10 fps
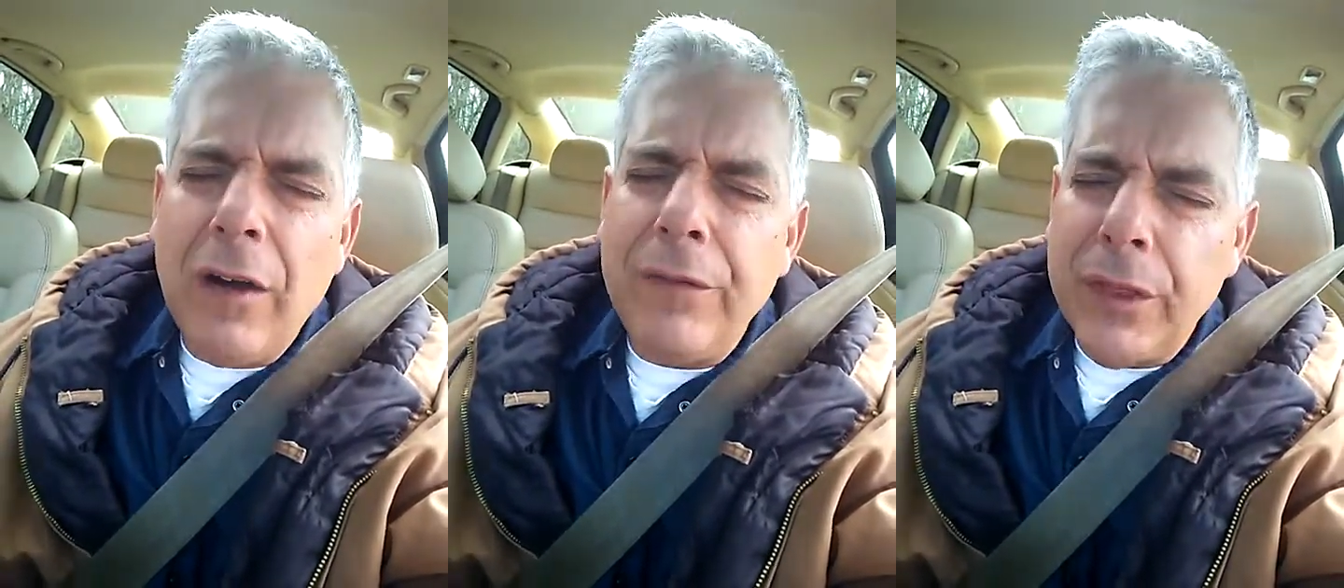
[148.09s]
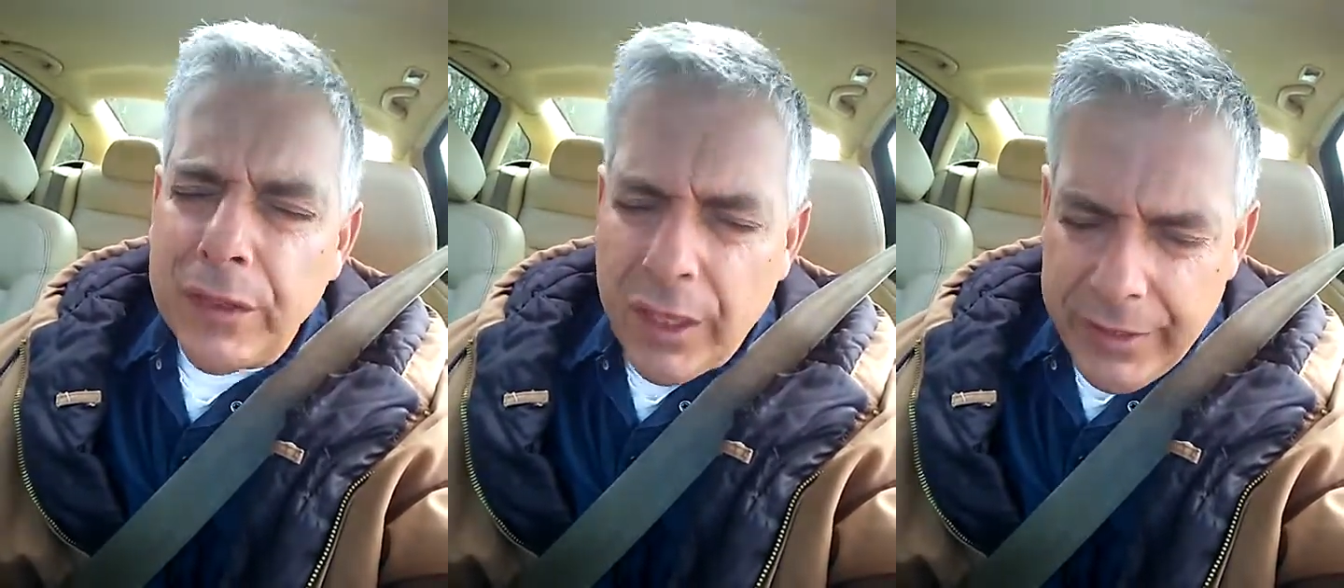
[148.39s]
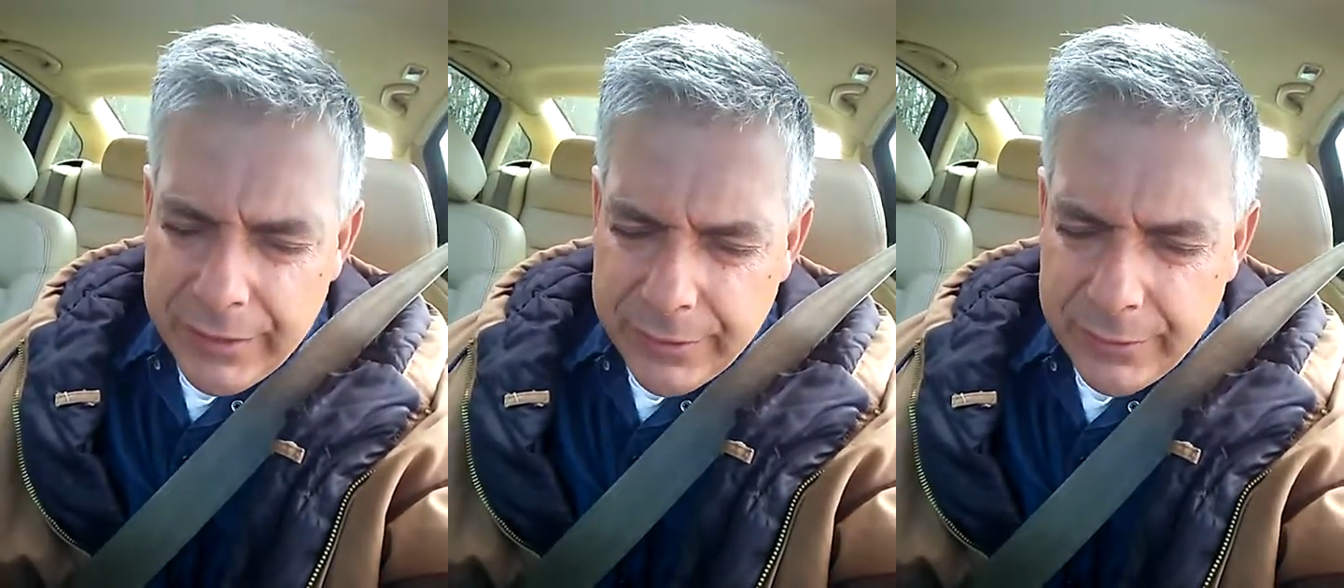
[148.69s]
of the
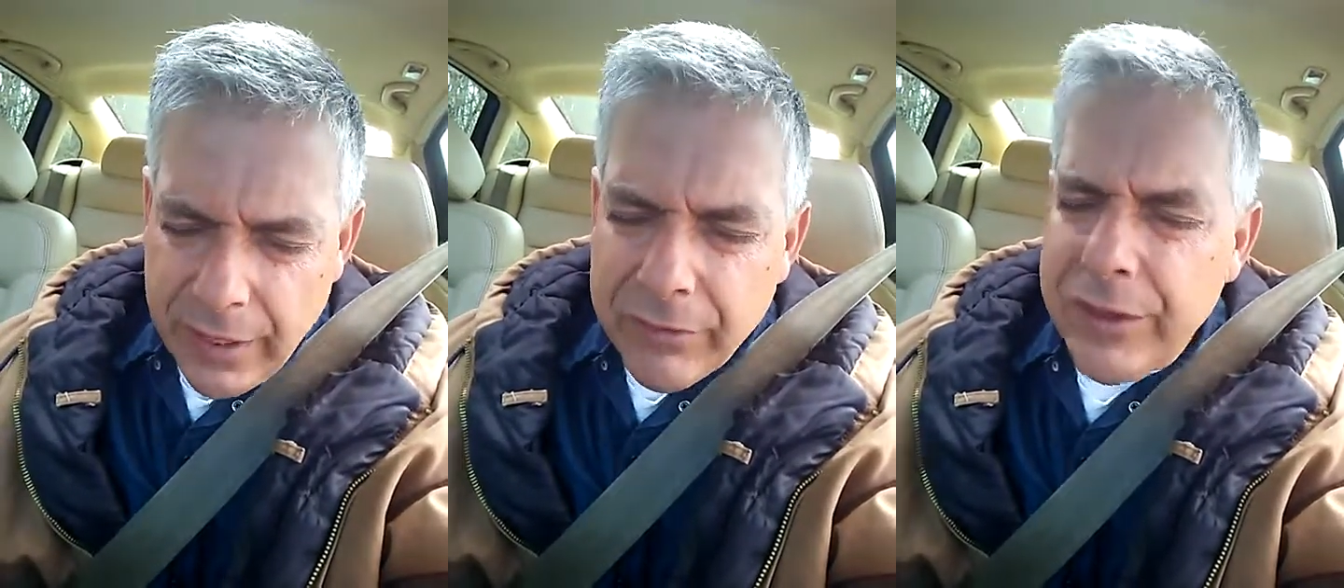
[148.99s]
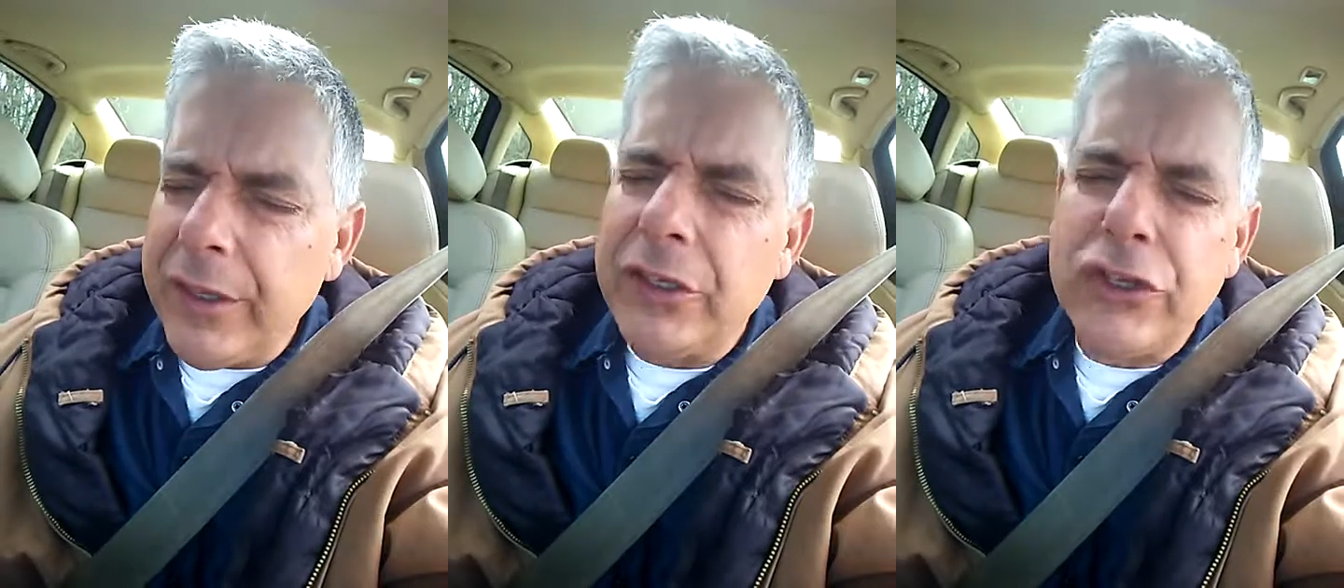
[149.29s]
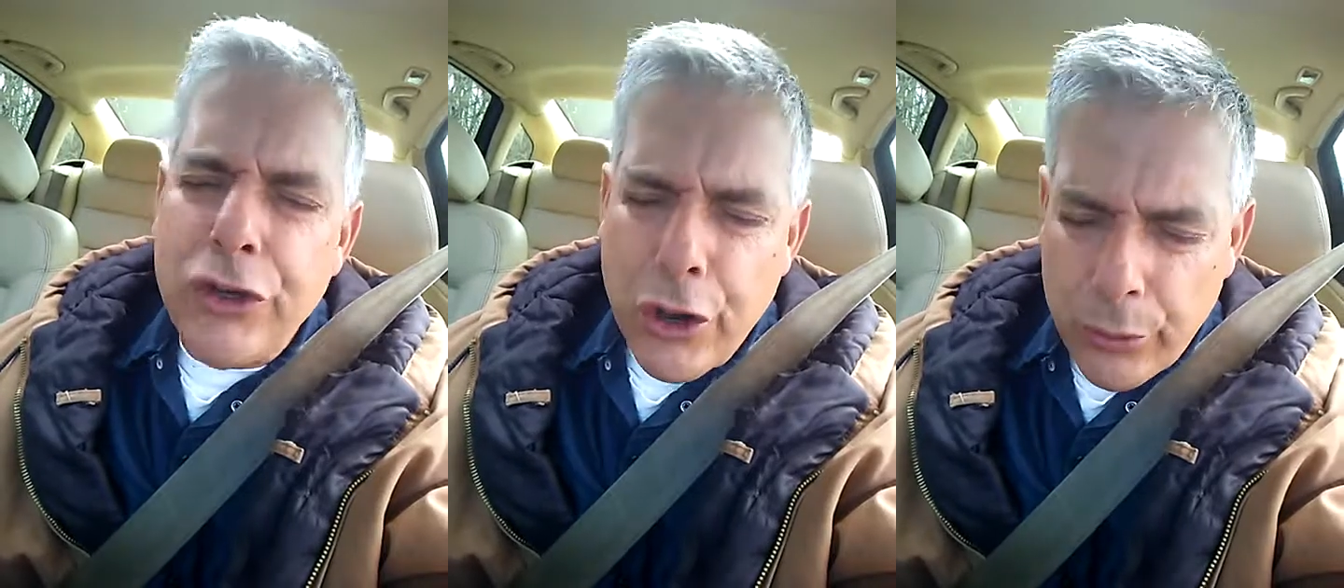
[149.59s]
light. Everything is
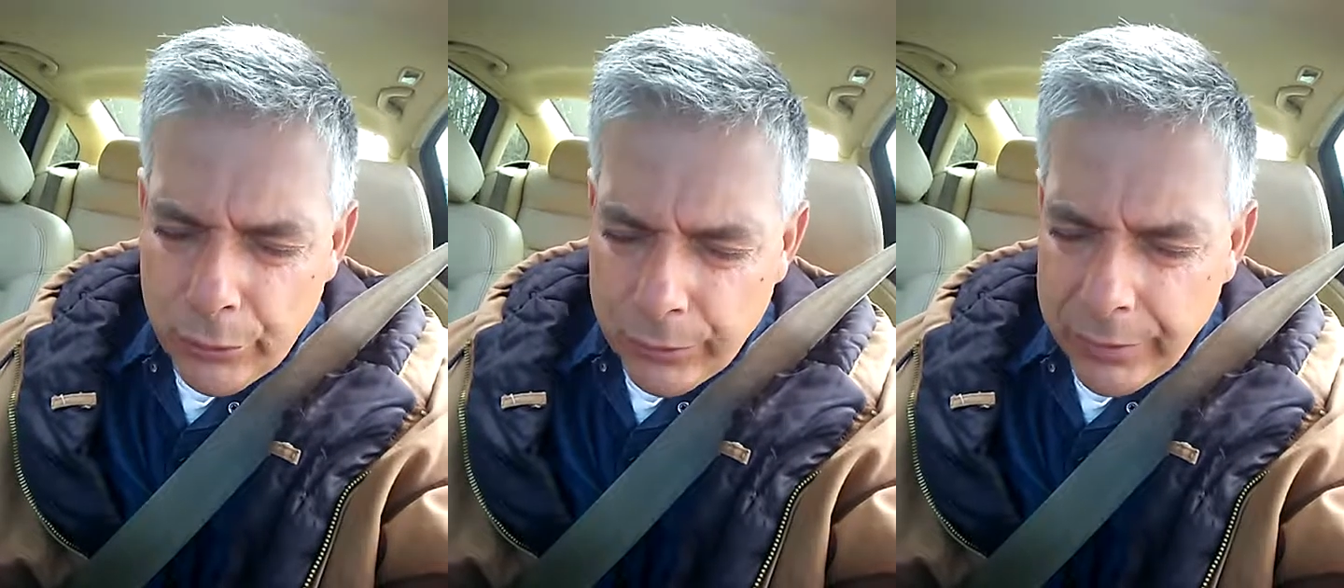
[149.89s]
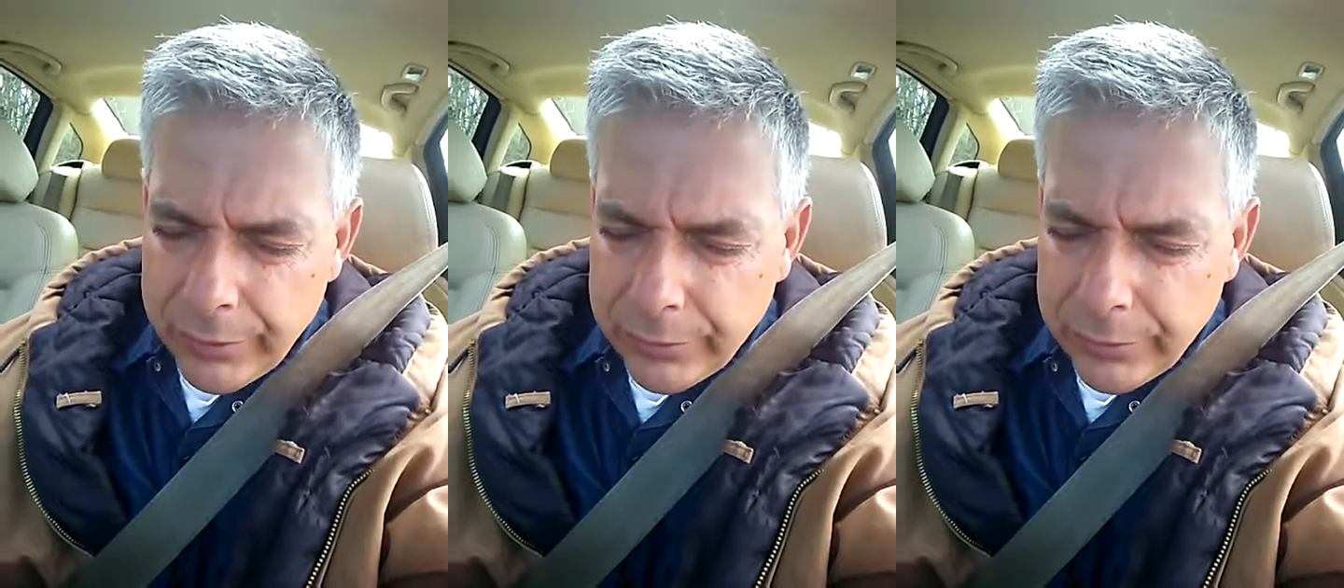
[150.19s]
known.